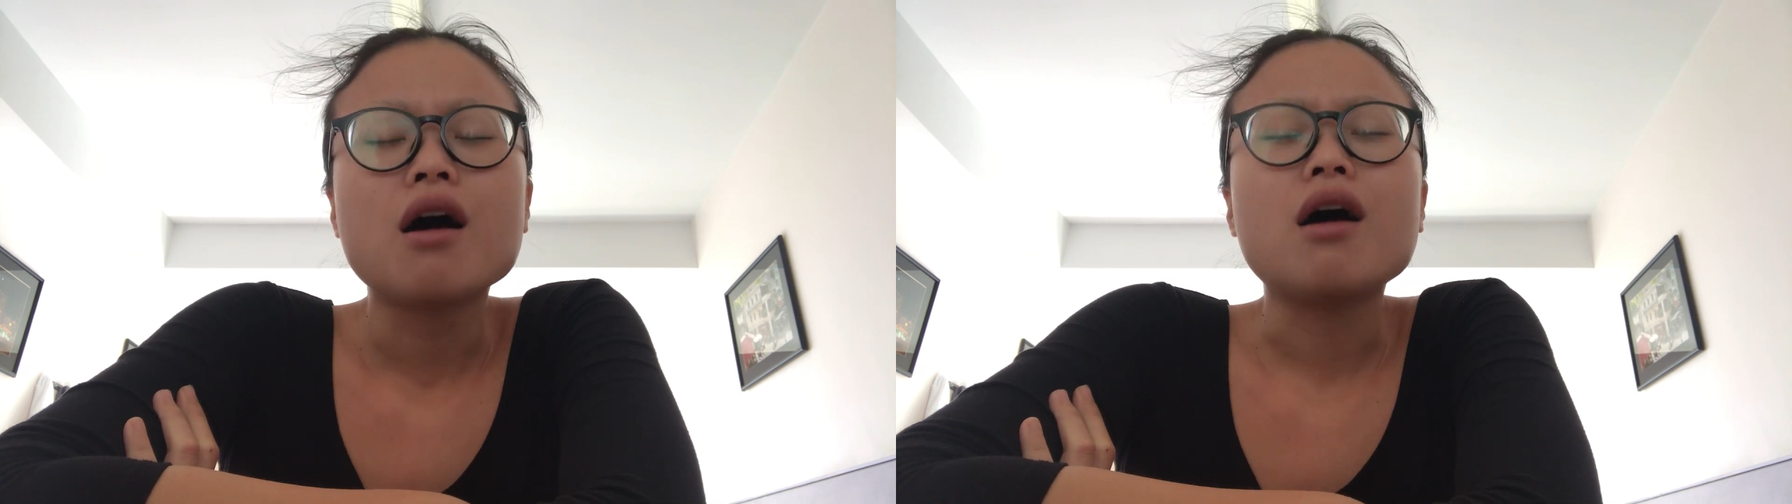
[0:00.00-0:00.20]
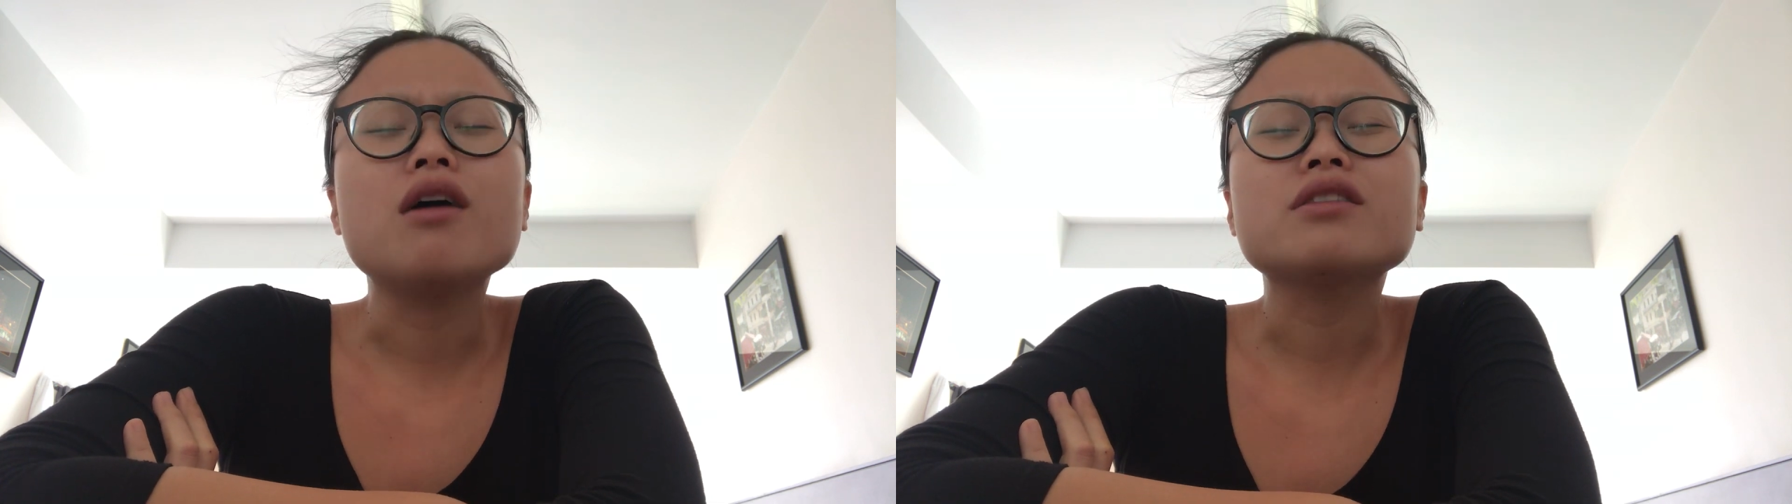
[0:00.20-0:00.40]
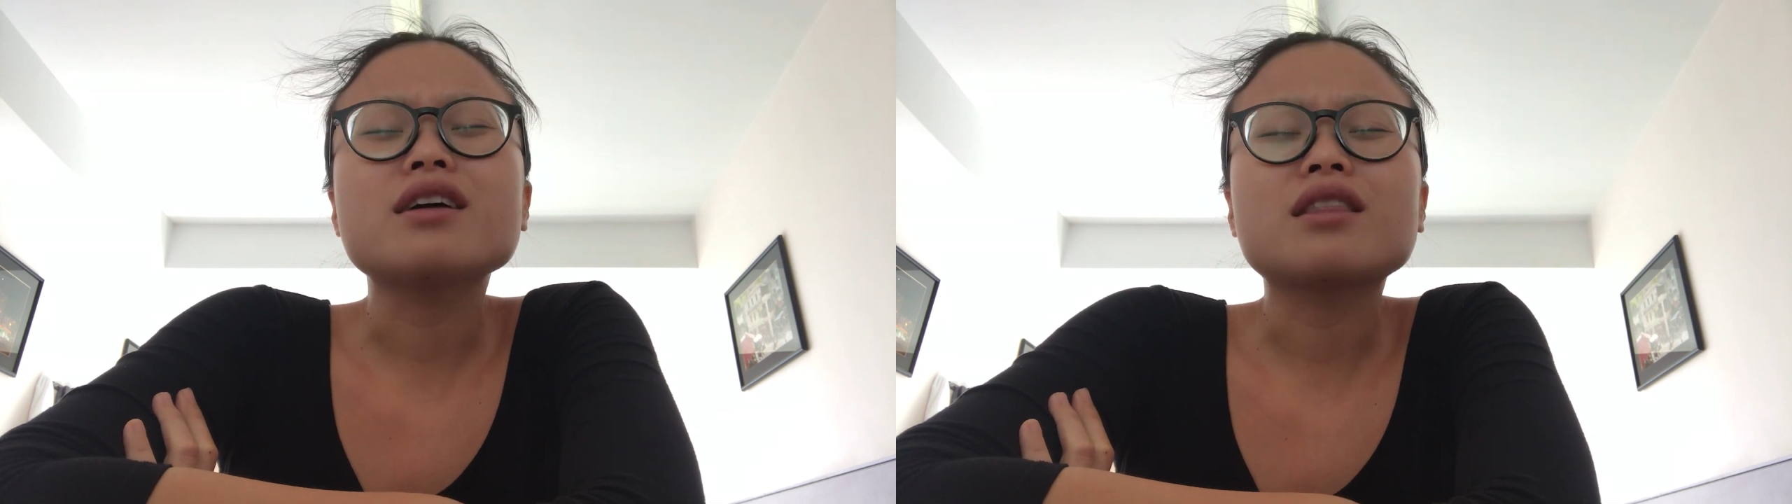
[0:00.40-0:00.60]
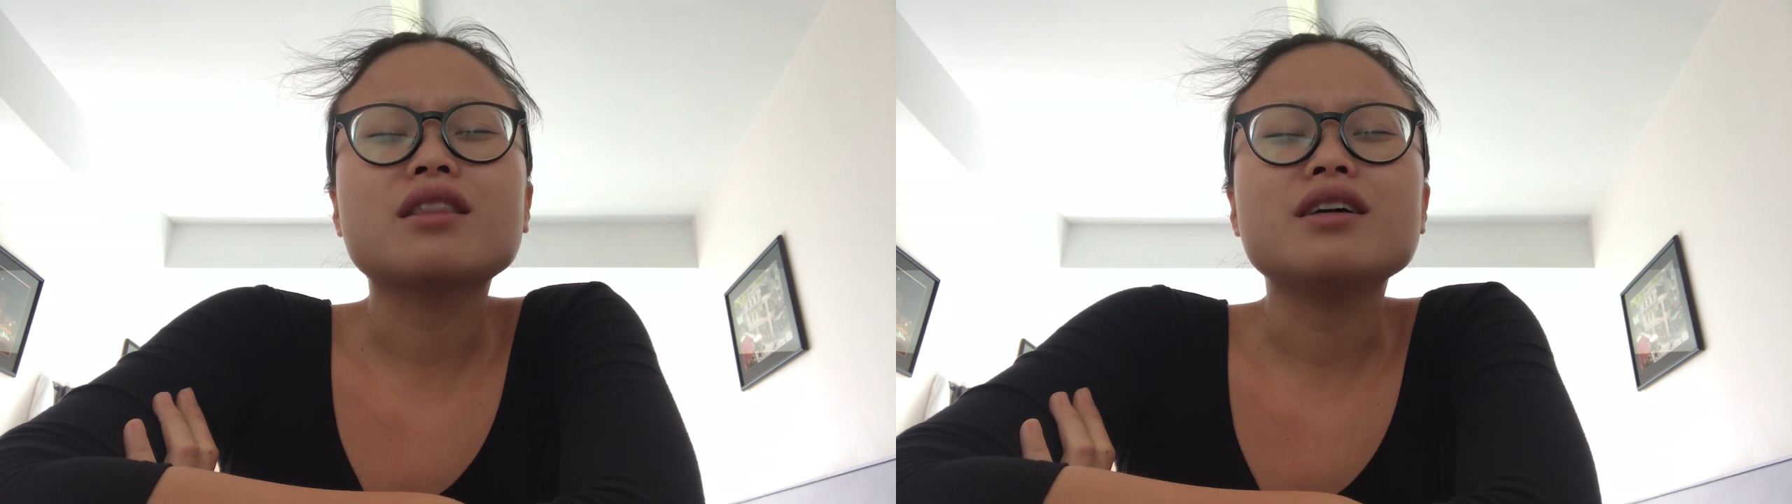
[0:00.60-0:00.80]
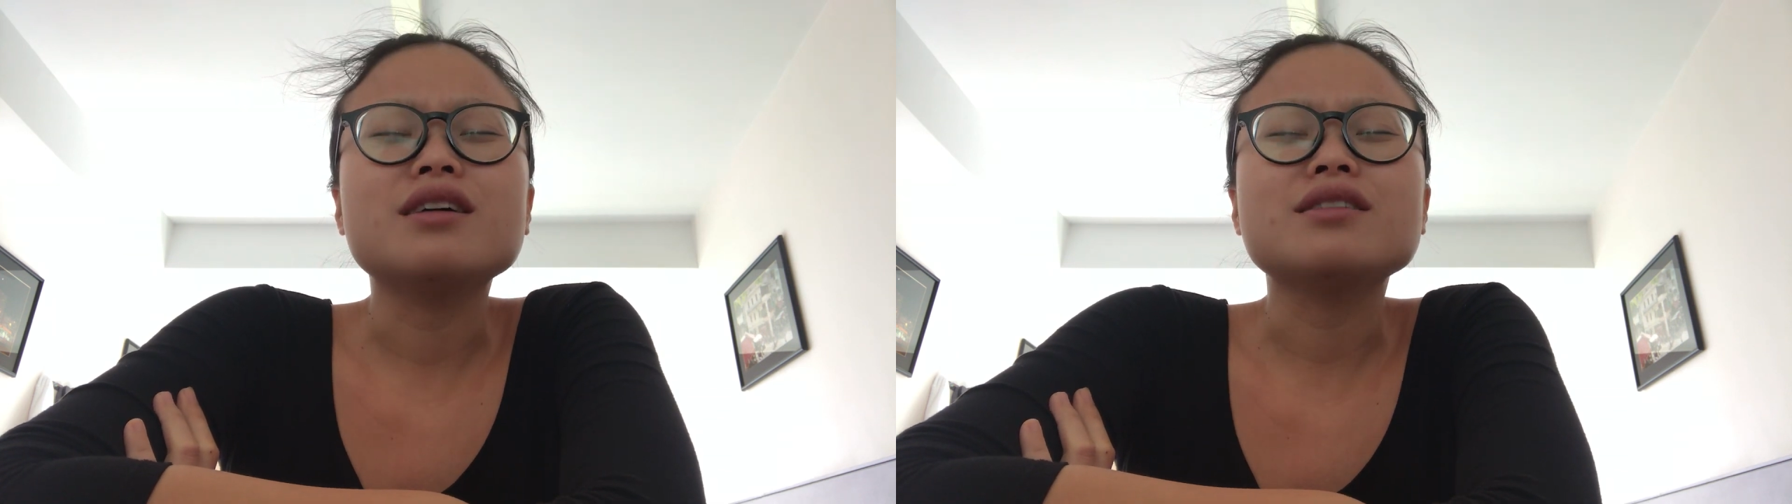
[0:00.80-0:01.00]
All the
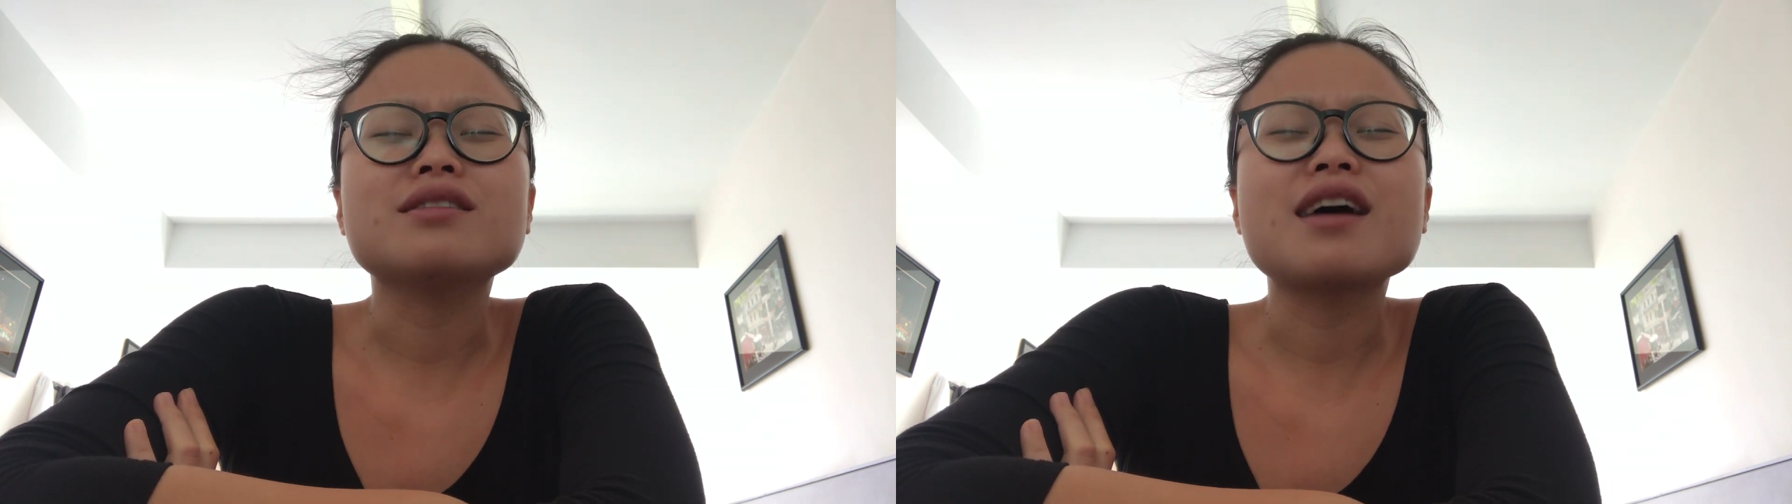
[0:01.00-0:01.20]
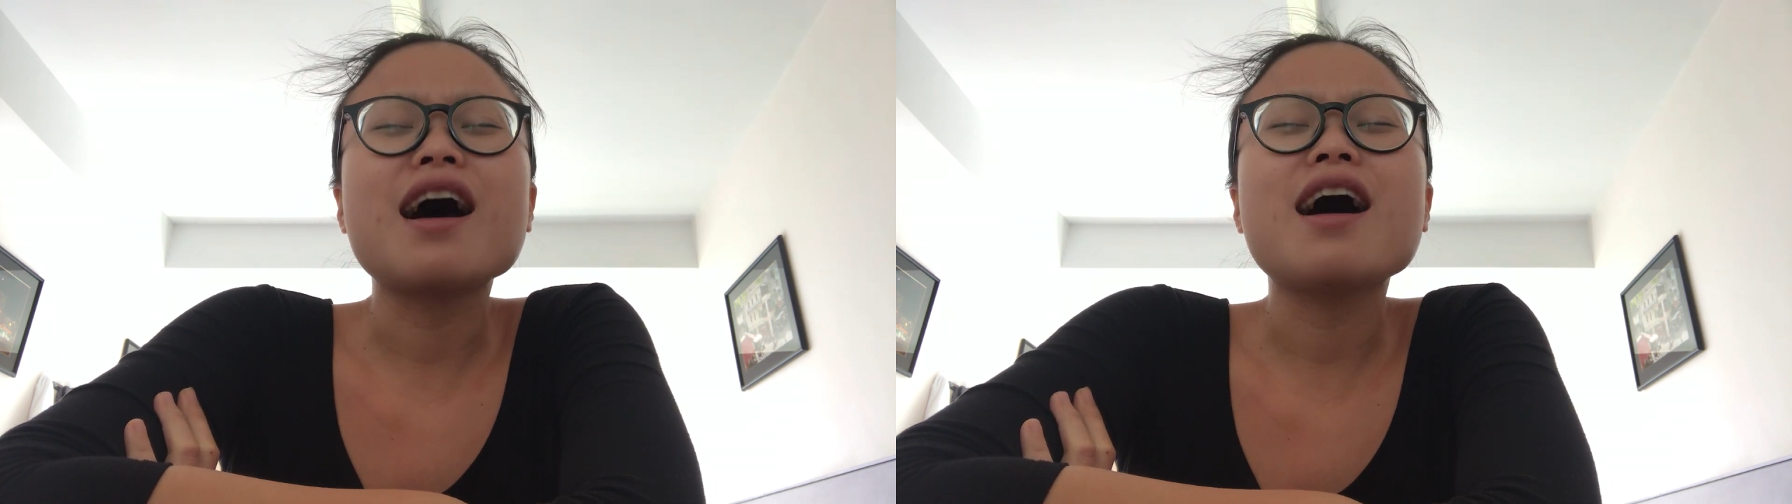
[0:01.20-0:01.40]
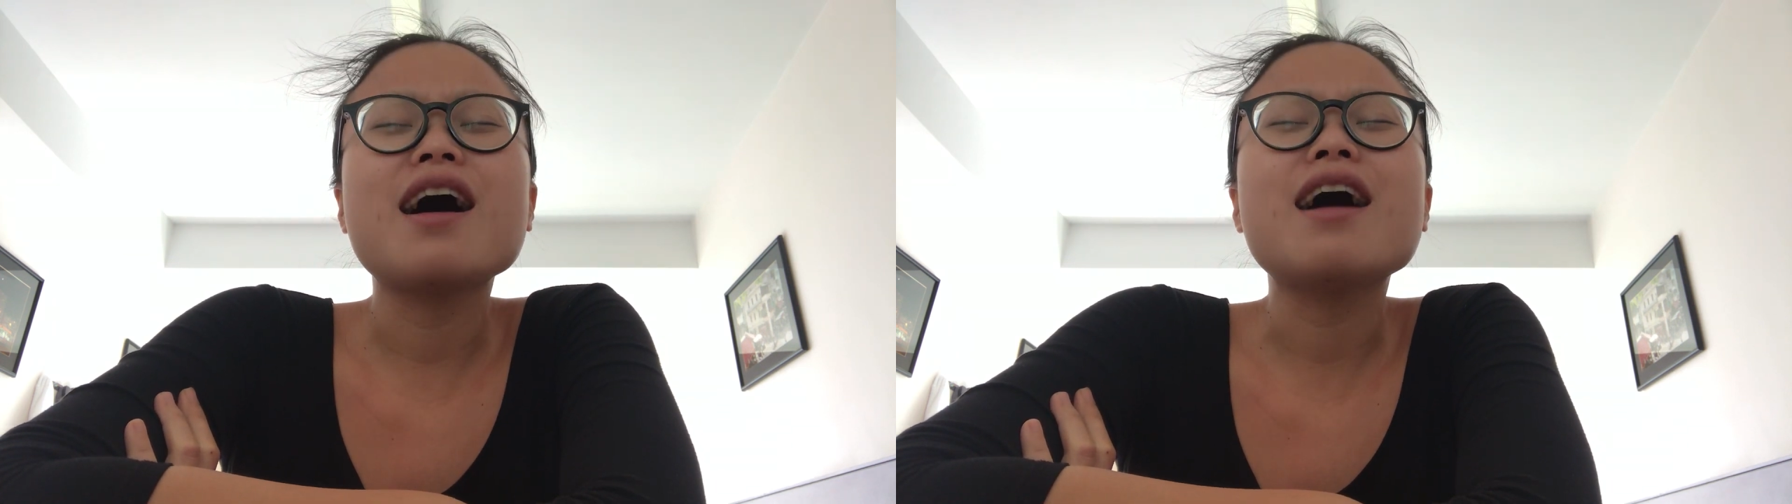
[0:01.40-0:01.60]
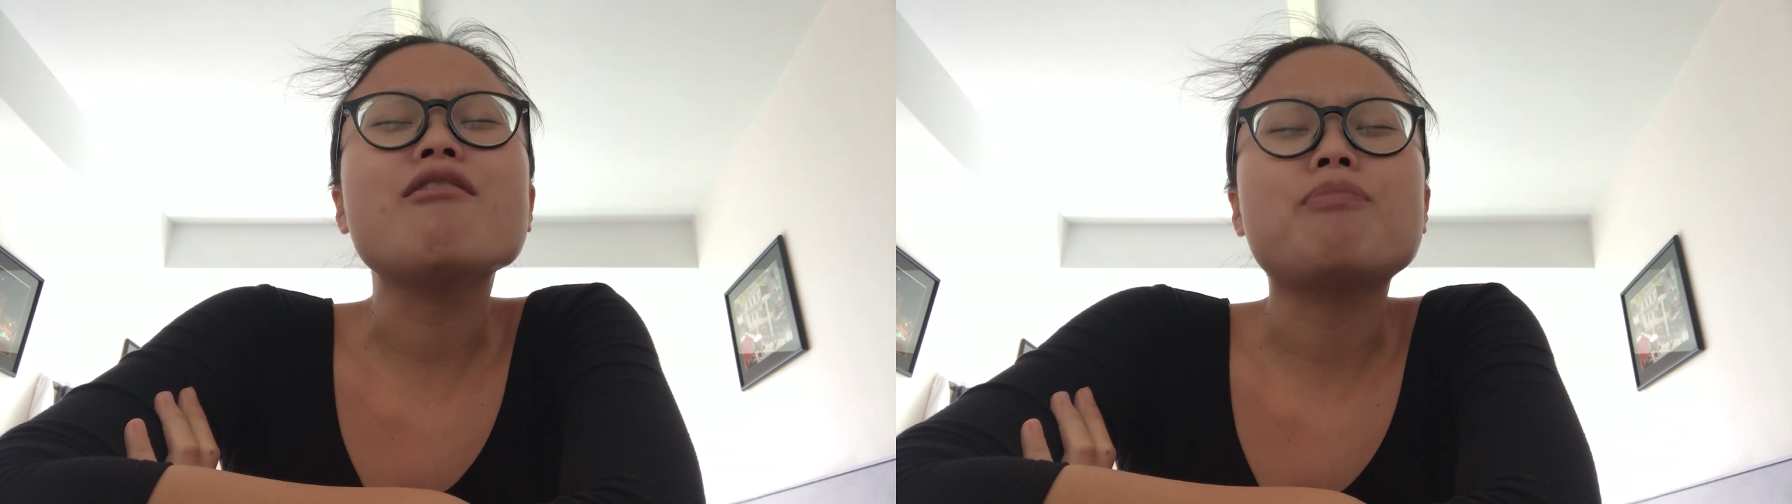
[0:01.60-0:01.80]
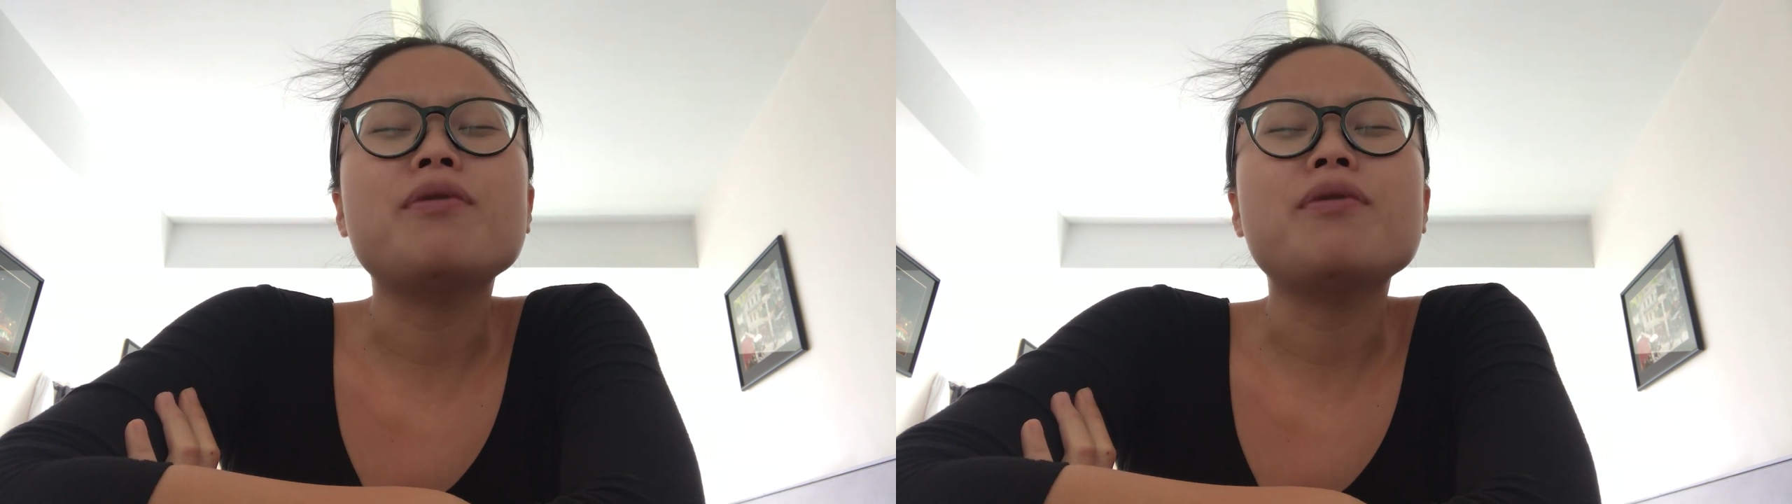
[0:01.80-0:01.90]
things I've